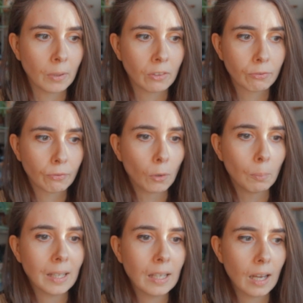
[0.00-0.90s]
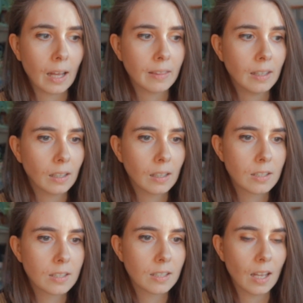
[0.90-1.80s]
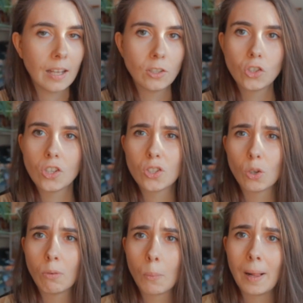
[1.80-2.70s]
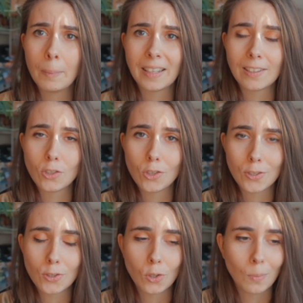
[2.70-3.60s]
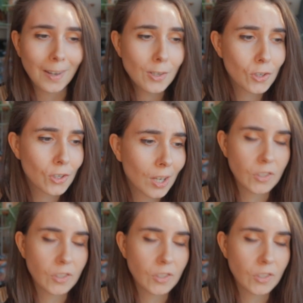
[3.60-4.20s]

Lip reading: but for me, I think it's just overwhelming, it's just too much.